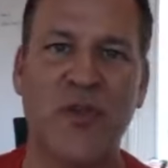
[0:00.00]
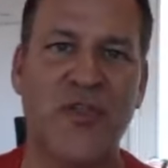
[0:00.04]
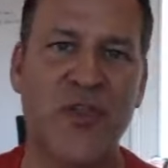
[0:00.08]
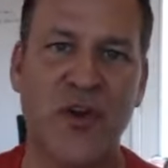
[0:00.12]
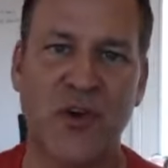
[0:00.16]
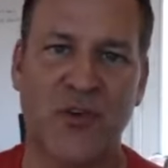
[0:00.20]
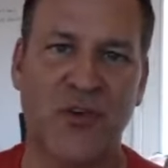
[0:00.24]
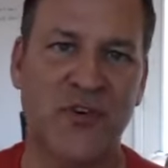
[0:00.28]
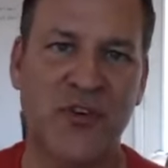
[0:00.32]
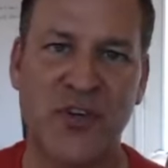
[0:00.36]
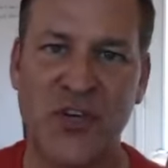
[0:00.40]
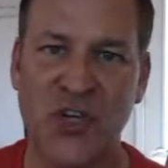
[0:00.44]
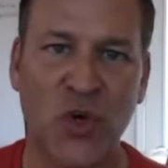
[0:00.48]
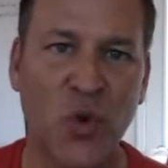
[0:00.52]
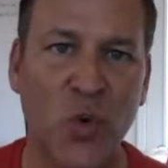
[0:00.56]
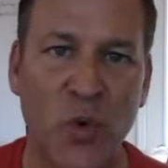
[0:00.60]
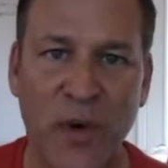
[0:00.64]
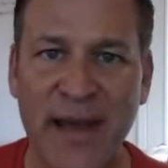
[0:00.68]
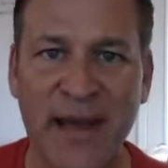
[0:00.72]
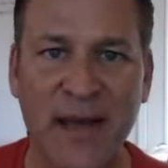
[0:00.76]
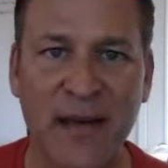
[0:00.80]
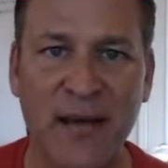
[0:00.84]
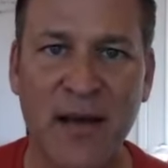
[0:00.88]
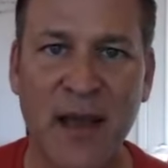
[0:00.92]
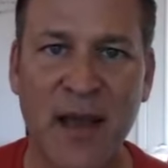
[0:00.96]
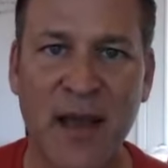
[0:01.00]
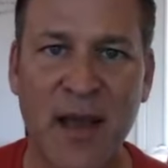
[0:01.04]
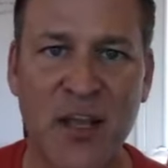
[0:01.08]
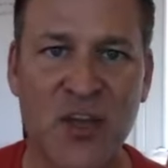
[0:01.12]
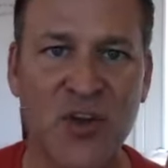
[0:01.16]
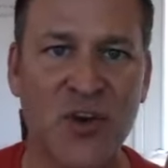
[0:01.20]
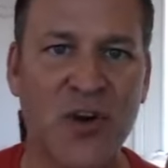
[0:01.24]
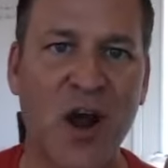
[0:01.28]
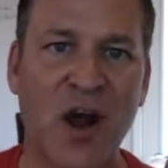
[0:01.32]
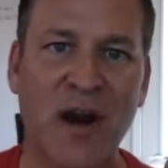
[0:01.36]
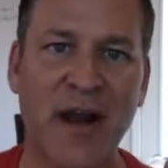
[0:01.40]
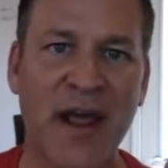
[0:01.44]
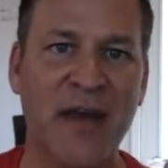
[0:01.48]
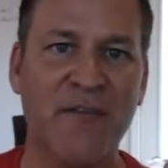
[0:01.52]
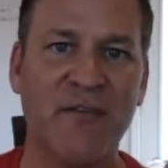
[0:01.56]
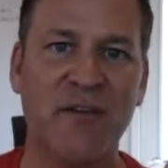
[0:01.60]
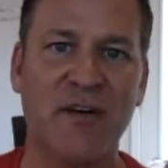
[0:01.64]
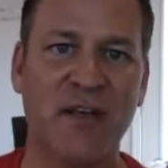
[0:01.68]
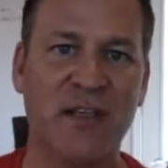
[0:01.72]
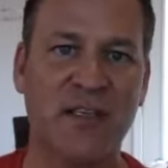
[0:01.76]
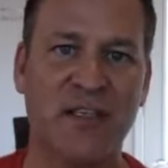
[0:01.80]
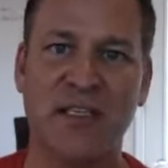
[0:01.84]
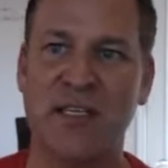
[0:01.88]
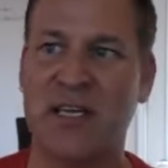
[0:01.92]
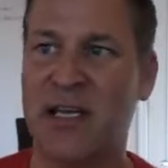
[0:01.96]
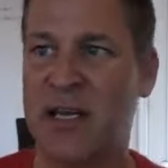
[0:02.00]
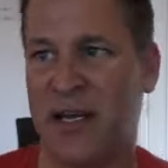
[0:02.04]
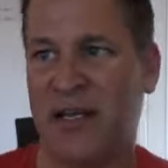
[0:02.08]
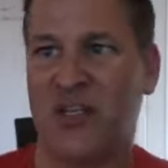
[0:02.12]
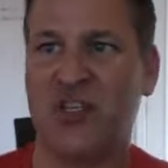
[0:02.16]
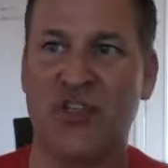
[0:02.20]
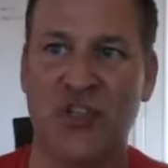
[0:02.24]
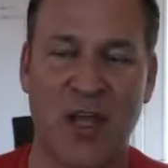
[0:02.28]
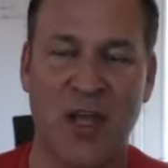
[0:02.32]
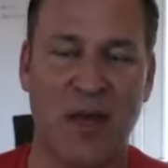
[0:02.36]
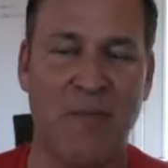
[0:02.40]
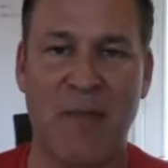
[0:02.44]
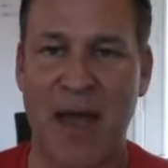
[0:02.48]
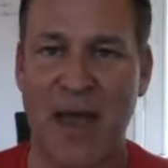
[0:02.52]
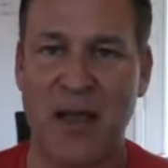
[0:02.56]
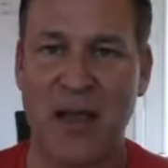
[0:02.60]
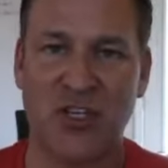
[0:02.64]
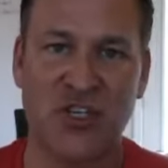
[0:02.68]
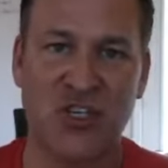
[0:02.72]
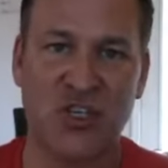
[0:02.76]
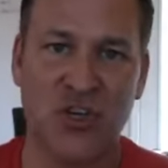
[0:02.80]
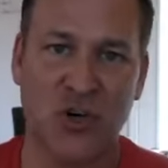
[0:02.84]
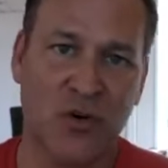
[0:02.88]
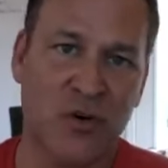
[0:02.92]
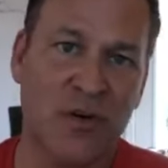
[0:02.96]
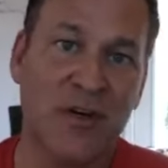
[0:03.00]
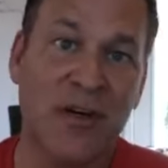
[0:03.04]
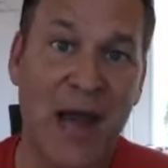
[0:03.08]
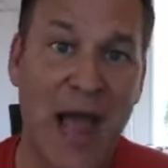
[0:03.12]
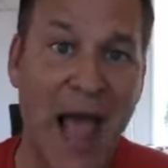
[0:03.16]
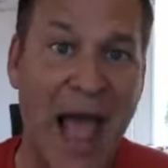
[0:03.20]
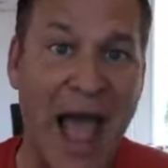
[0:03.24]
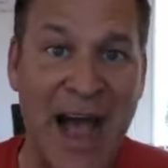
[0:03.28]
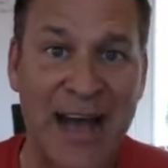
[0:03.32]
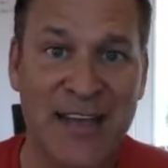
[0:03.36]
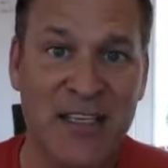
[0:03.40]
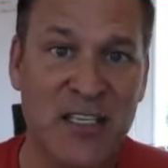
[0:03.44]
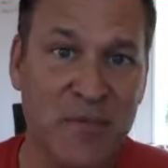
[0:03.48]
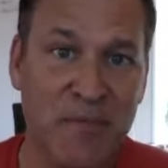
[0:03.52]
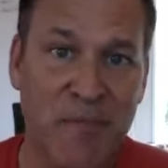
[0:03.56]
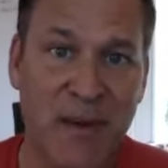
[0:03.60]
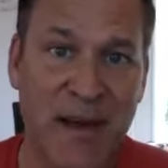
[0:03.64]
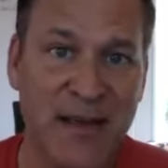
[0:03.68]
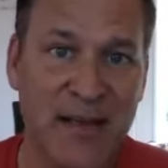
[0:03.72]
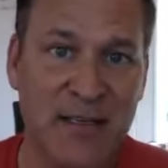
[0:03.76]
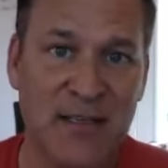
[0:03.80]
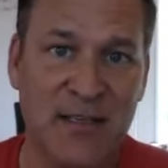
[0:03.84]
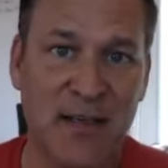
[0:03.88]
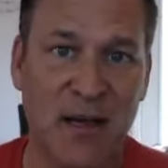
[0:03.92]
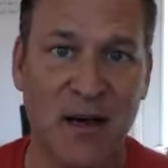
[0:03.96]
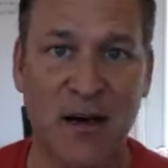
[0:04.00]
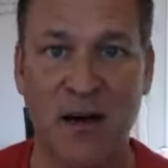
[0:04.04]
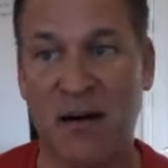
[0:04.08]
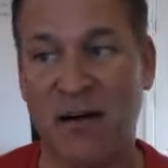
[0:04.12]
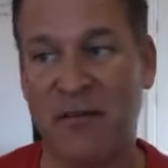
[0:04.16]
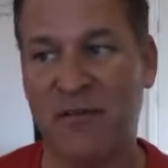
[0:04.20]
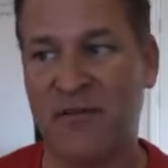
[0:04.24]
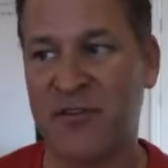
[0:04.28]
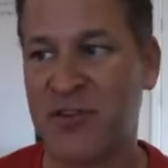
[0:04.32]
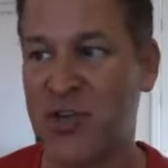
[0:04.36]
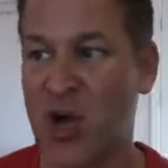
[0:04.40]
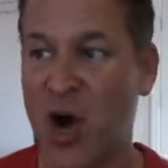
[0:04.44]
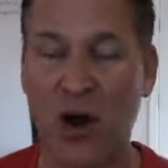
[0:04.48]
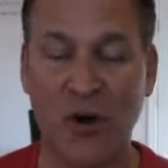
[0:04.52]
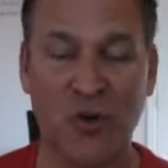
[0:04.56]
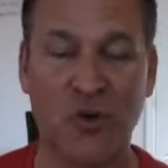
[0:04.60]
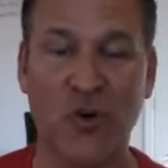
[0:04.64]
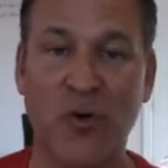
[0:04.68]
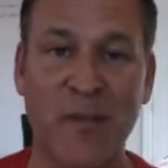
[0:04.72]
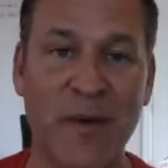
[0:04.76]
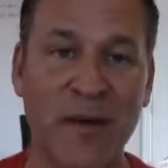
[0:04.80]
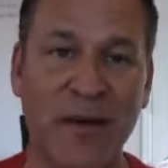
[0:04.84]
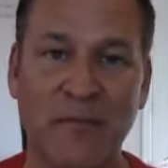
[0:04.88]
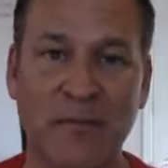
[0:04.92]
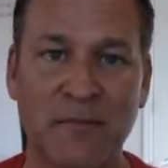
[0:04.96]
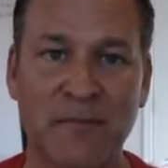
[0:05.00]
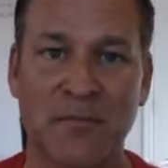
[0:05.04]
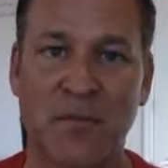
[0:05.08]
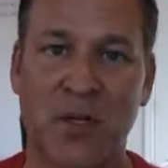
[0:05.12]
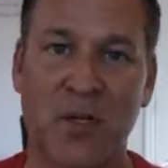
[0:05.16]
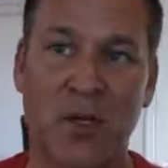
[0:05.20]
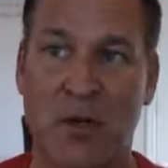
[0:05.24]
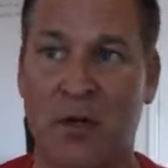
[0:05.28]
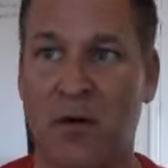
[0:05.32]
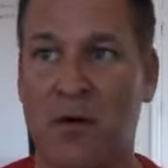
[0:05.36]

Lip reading: what they're doing and you're not having to teach them certain aspects of dog grooming,